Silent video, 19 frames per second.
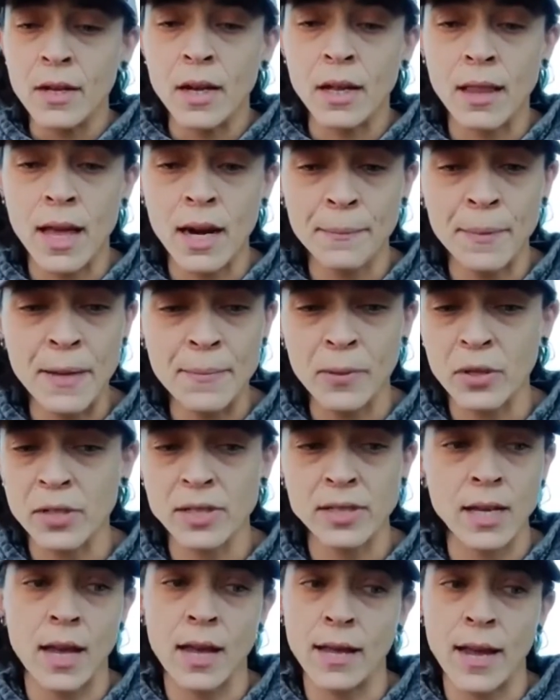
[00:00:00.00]
A lot of people are
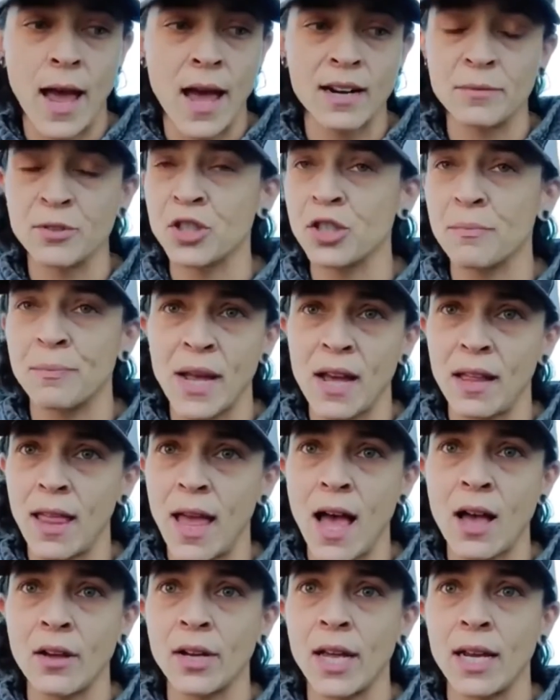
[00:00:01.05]
saying Adam should bail
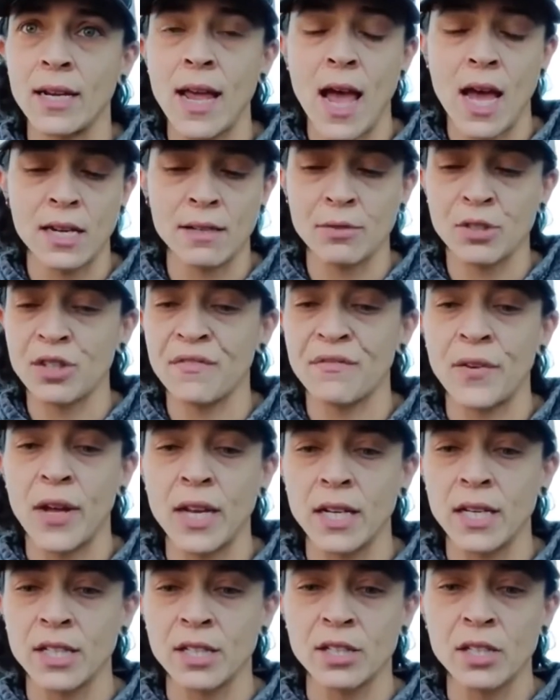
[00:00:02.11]
out and Adam should
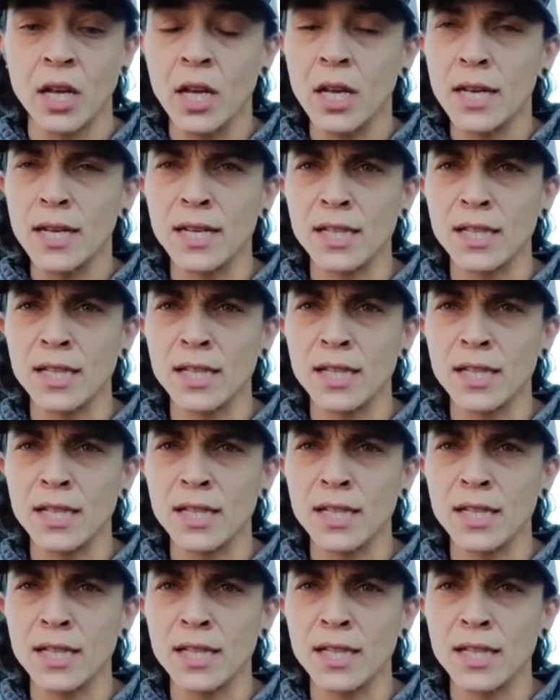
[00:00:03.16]
fight his